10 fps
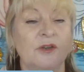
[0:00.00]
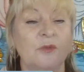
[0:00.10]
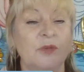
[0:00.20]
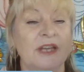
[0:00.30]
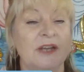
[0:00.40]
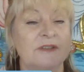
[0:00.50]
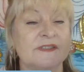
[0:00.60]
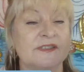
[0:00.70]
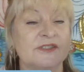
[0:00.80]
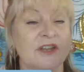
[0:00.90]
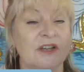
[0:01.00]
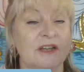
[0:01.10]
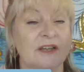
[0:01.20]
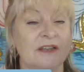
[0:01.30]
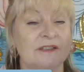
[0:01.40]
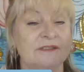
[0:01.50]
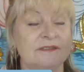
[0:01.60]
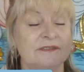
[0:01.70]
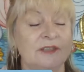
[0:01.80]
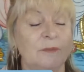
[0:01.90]
We are a star,
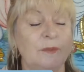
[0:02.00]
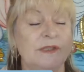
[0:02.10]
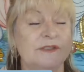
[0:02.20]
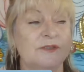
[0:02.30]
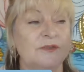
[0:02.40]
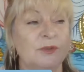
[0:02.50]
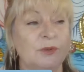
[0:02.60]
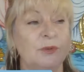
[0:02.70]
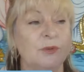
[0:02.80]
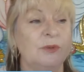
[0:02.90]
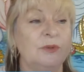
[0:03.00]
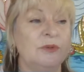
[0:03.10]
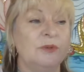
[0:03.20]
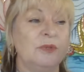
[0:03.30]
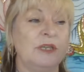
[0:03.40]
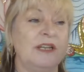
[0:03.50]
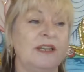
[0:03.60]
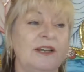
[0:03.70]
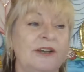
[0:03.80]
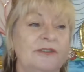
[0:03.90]
a piece of it all. We are
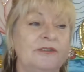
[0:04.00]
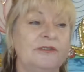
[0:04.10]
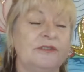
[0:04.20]
love.